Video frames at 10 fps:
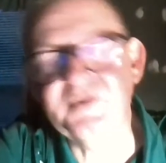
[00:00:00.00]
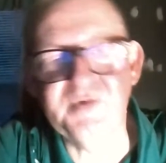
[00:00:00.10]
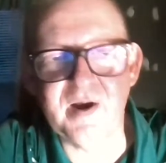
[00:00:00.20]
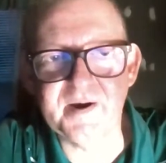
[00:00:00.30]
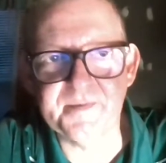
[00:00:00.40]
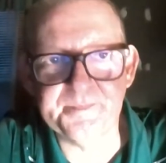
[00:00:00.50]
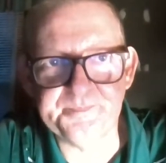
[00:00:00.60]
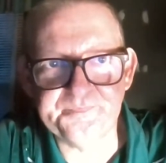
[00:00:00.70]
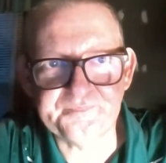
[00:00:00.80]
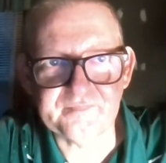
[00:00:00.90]
too dark.
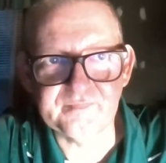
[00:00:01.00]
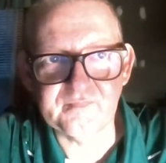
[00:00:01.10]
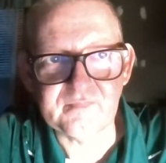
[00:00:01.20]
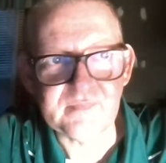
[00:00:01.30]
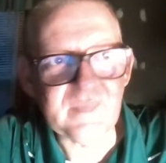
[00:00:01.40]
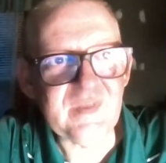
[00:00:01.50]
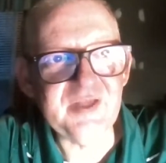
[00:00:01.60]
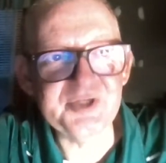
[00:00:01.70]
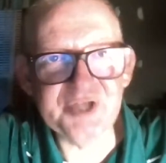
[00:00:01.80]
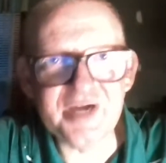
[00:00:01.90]

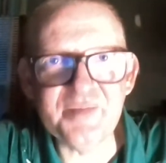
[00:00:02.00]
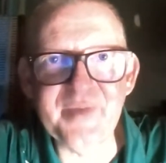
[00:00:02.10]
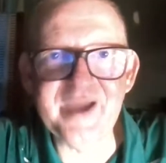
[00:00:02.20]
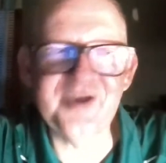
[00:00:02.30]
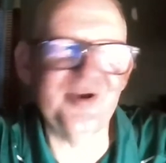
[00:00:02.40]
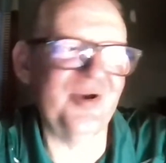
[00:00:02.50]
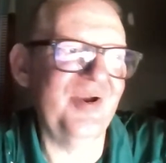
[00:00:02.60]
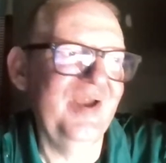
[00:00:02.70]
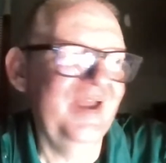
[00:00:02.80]
Chuck Baker